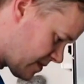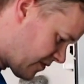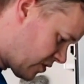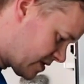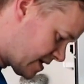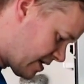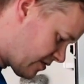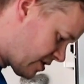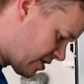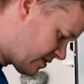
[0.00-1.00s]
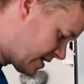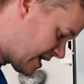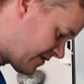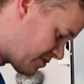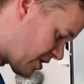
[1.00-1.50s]
Force it through. The
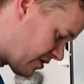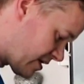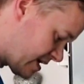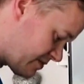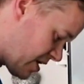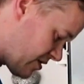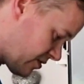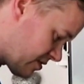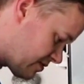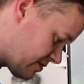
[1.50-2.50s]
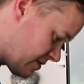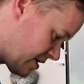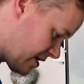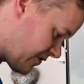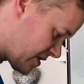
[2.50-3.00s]
sieve's broke. It's broke.
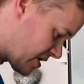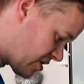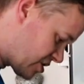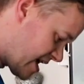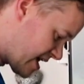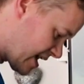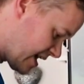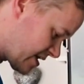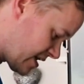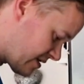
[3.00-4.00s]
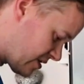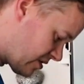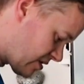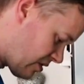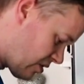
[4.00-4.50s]
If I start shaking it, it's going to
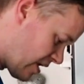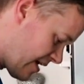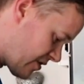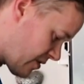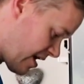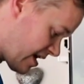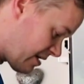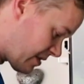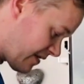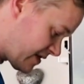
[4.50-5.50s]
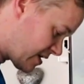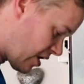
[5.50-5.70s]
go all everywhere, and then I'm going to have to